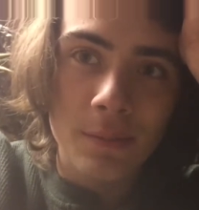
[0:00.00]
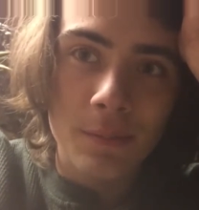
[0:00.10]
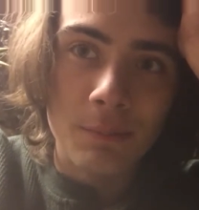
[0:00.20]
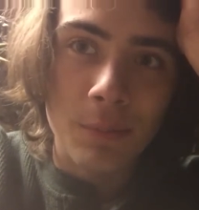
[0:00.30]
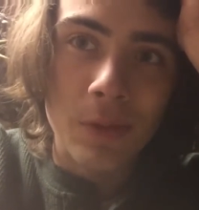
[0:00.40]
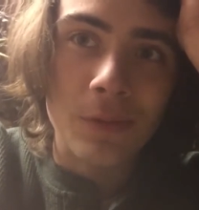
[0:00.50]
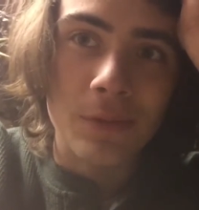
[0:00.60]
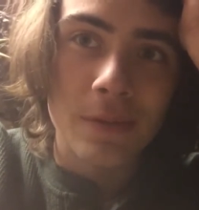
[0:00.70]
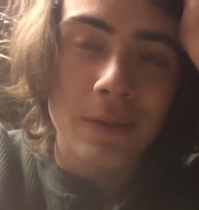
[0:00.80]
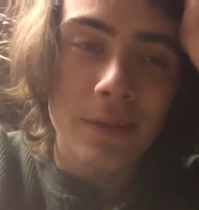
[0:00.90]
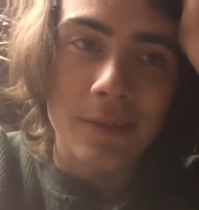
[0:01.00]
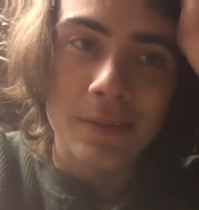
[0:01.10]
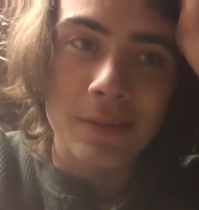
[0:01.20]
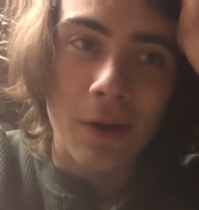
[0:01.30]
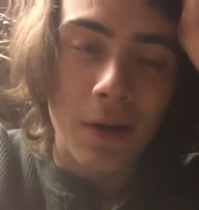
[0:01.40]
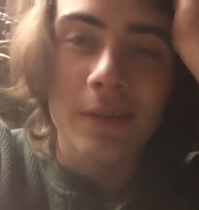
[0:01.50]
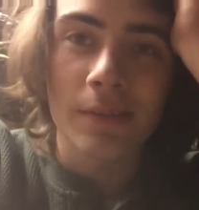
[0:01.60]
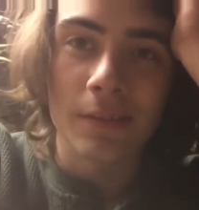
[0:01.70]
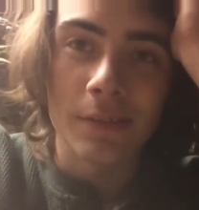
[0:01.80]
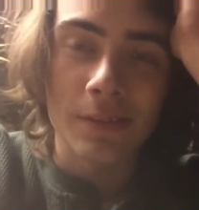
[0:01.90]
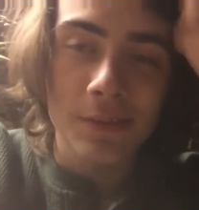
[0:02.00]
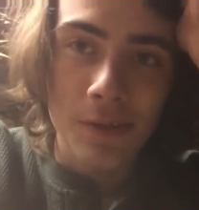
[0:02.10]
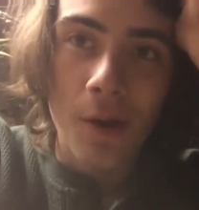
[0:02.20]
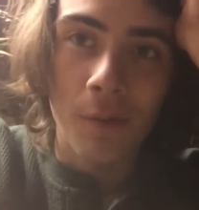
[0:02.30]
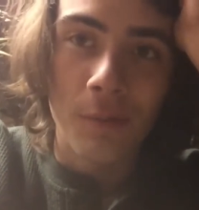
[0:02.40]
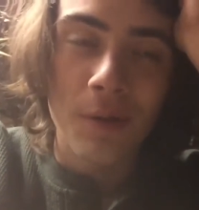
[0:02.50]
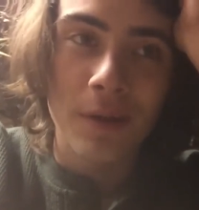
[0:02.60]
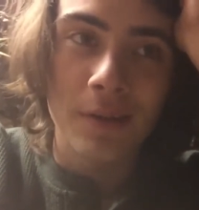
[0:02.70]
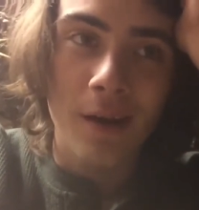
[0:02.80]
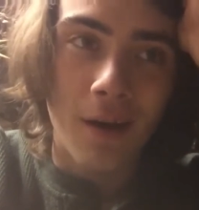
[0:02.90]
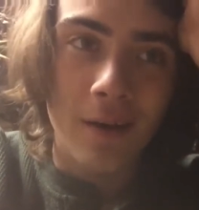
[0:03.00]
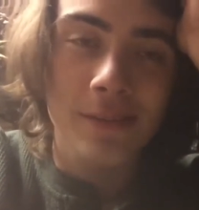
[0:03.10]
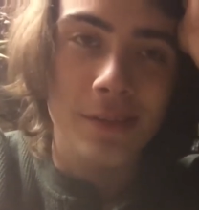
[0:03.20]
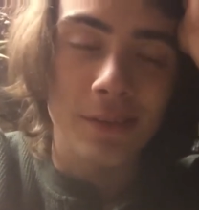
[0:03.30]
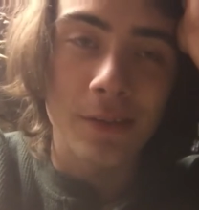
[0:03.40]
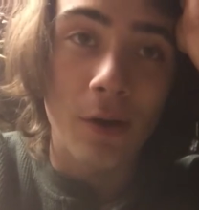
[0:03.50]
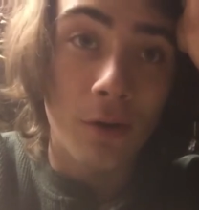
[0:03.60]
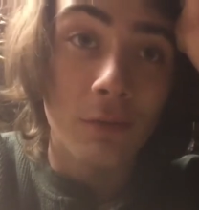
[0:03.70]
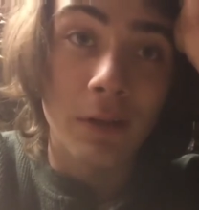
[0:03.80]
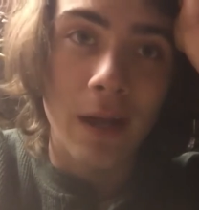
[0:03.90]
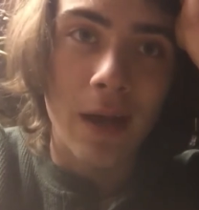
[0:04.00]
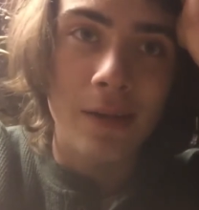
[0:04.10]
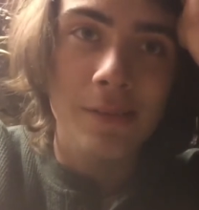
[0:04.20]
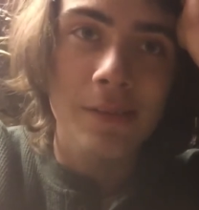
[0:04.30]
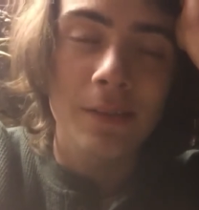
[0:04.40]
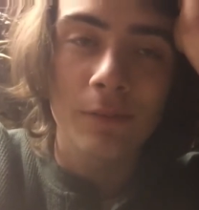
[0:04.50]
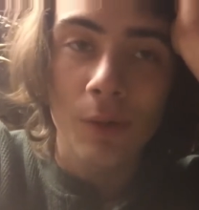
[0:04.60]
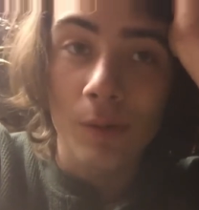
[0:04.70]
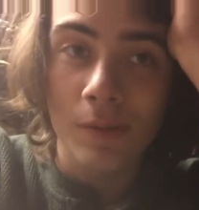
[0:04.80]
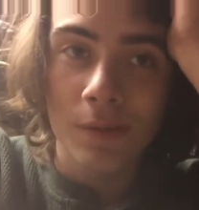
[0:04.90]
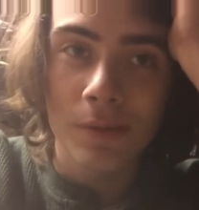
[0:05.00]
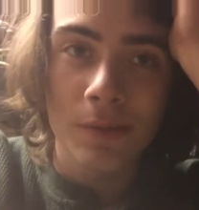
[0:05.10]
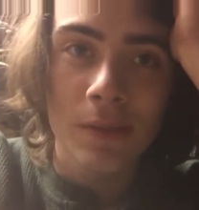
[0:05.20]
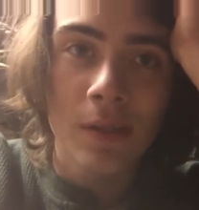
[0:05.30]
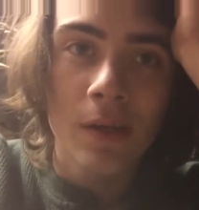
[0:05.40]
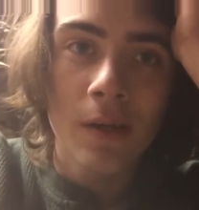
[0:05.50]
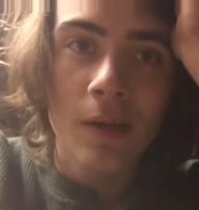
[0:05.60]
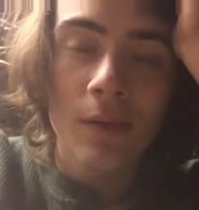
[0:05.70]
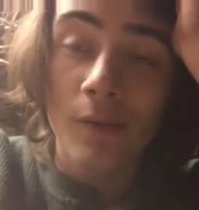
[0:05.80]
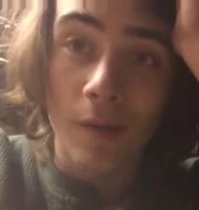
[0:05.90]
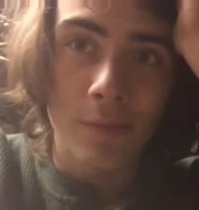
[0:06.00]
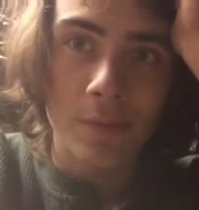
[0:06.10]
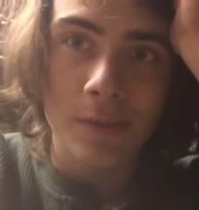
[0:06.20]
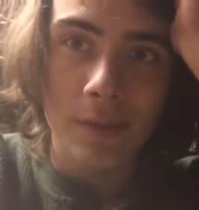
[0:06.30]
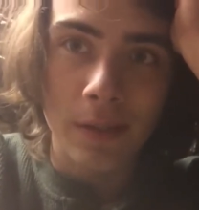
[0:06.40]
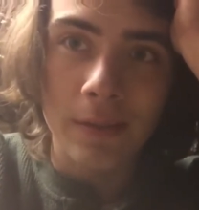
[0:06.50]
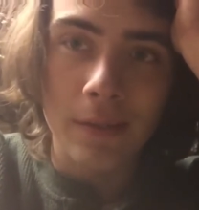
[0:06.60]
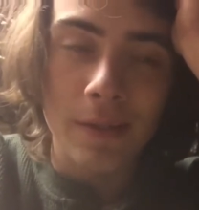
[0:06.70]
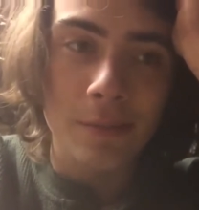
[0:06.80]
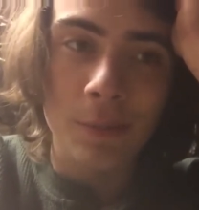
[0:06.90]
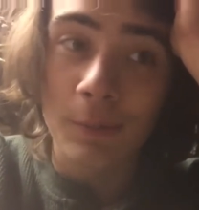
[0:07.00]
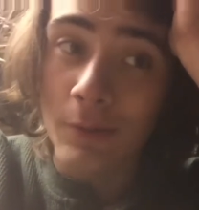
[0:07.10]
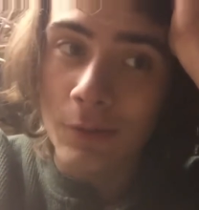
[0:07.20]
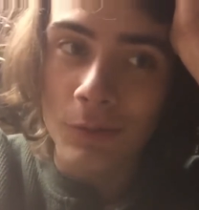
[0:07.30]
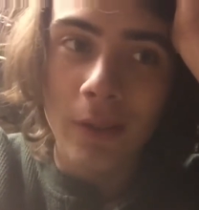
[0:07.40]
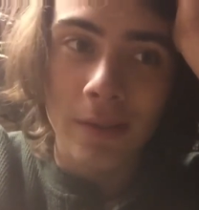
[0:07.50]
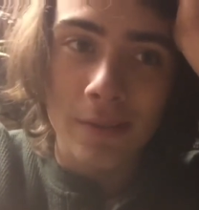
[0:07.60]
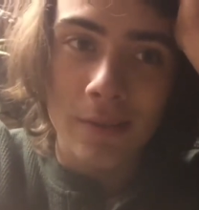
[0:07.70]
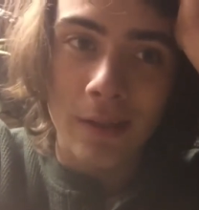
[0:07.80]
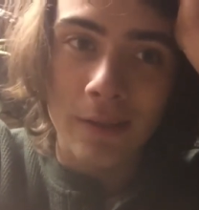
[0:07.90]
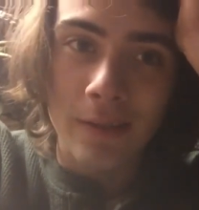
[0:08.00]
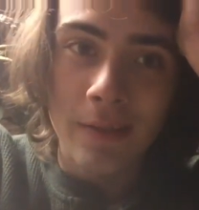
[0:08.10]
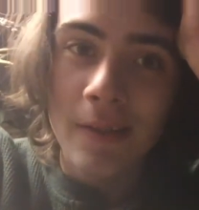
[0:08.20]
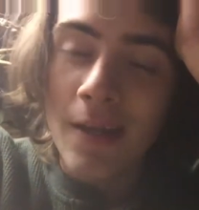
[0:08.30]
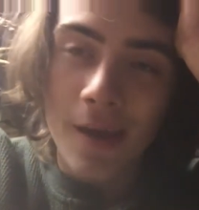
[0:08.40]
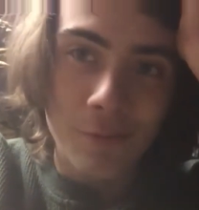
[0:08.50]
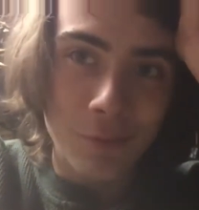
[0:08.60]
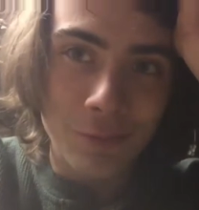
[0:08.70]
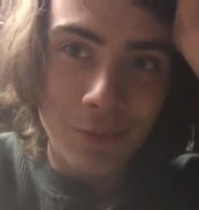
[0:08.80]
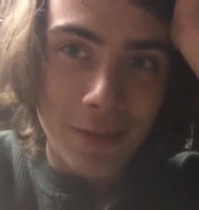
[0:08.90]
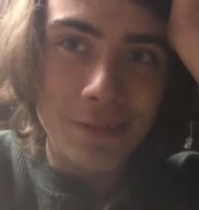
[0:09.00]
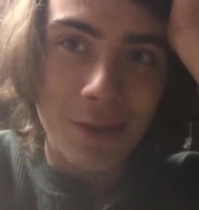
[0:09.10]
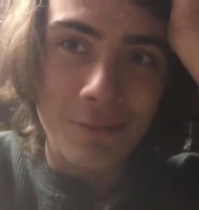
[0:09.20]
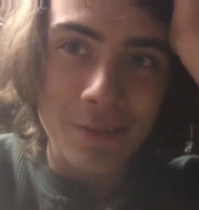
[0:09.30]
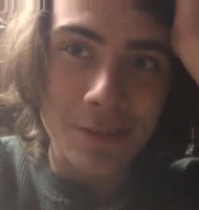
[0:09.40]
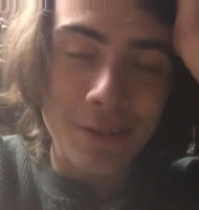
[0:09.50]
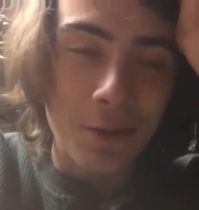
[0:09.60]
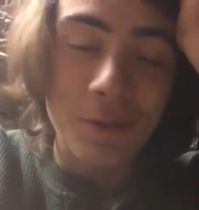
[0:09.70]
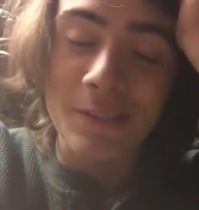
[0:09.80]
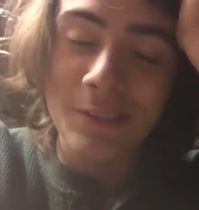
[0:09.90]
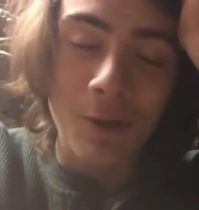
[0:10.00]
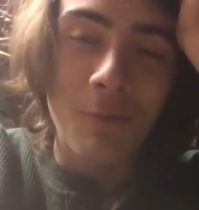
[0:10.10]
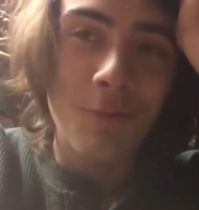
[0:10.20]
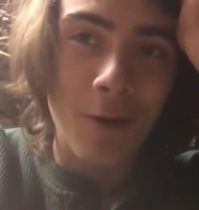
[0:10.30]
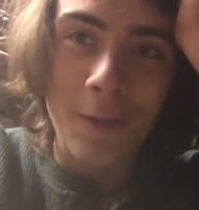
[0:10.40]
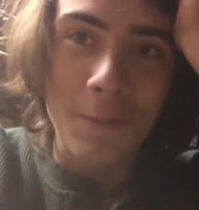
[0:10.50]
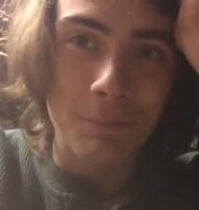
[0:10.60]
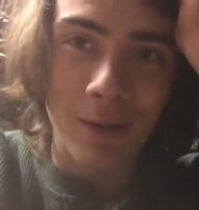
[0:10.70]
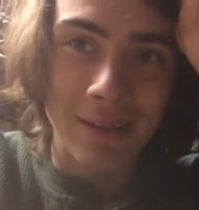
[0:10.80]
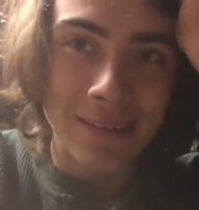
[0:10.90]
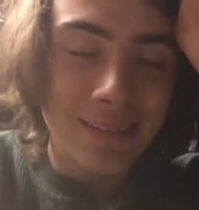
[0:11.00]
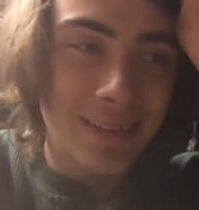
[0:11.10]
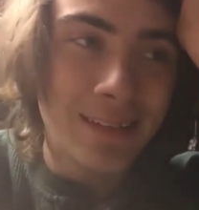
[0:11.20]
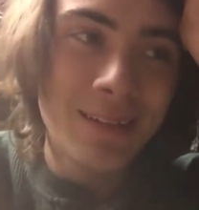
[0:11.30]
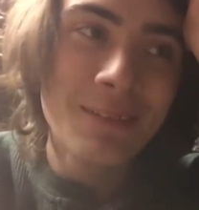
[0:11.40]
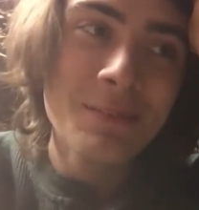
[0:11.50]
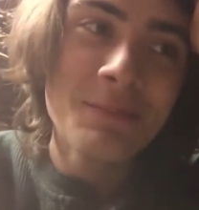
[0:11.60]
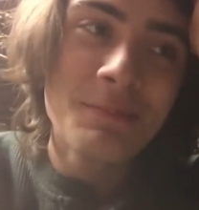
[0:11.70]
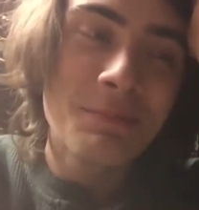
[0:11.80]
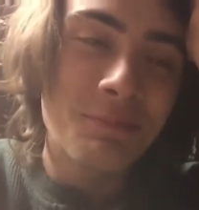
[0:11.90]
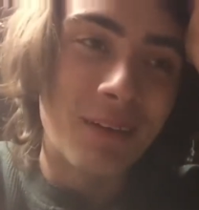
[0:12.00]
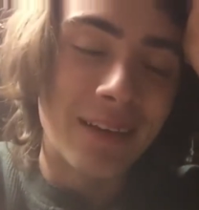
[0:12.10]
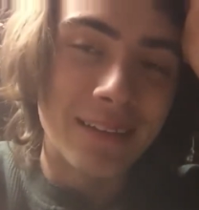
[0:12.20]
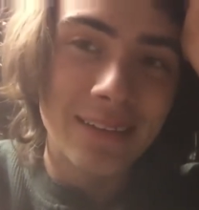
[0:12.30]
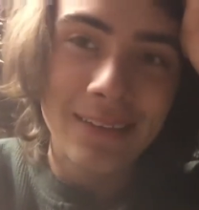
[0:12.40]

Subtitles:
mood is constantly snow and constantly overcast, and of course there are those sunny days, but when it's really sunny, it reflects off the snow and it's so fucking bright. But